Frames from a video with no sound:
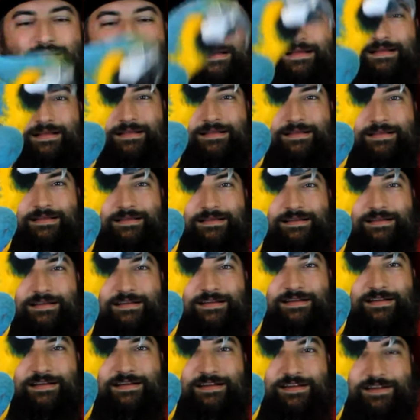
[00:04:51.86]
girl.
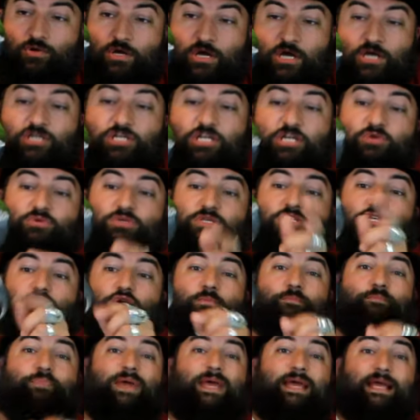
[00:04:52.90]
She uses
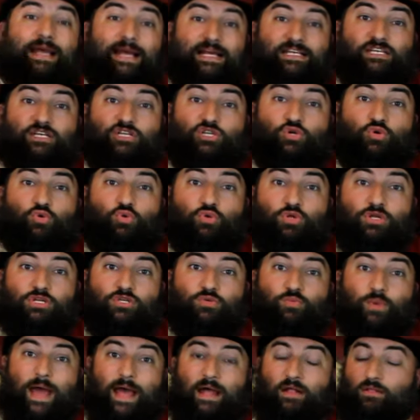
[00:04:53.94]
her beak as a tool
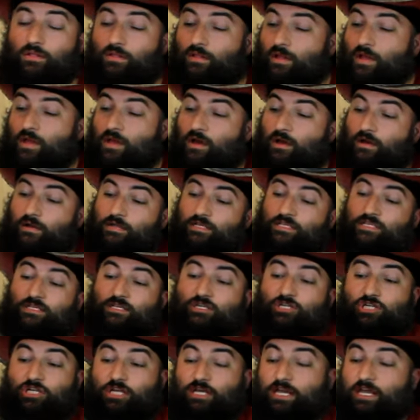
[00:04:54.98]
as well. Uh,
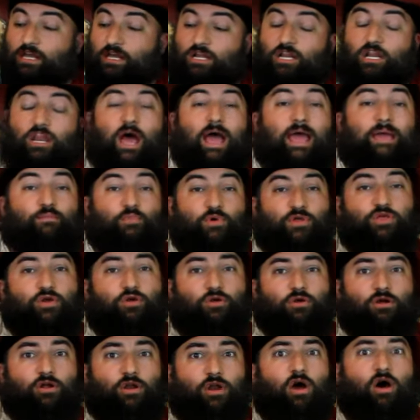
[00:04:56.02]
she can climb with
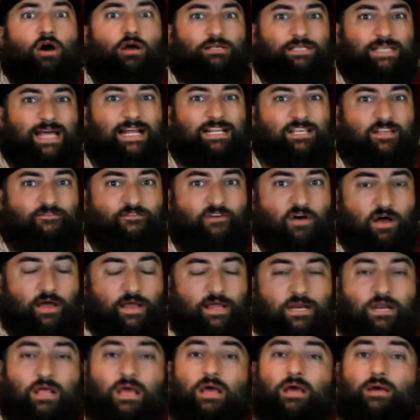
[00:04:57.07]
her claws, that's
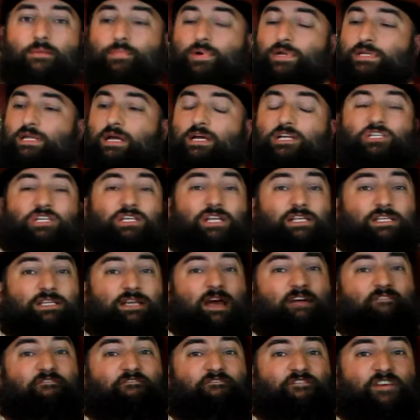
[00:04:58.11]
fine, but uh, she doesn't
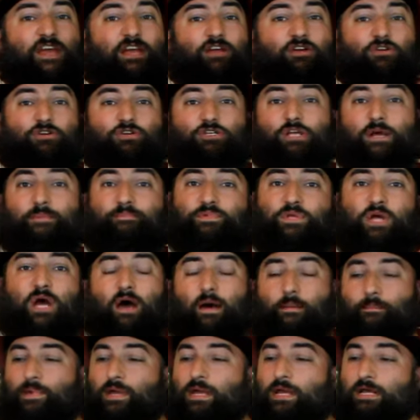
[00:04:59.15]
have fingers up
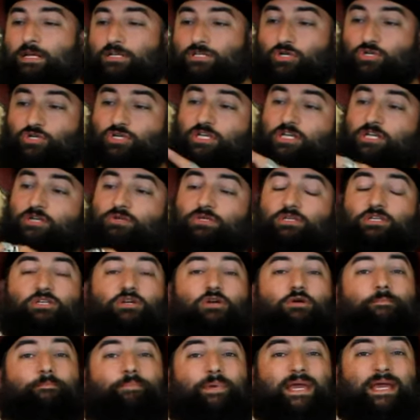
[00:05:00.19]
top, so she uses
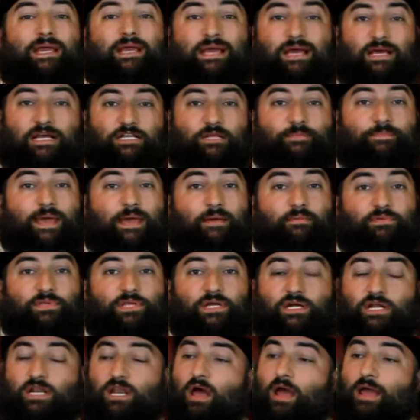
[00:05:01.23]
her beak to be able
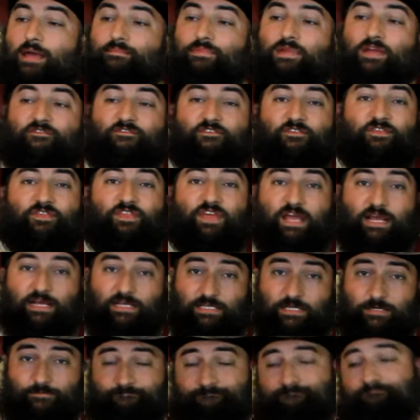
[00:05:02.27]
to climb different
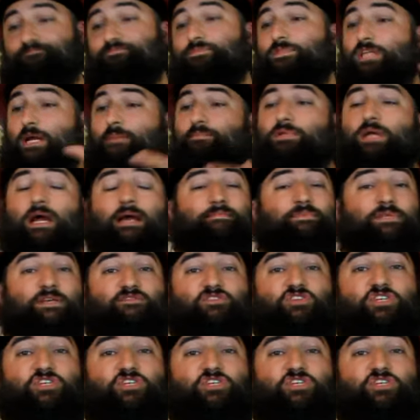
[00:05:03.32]
things. Sometimes if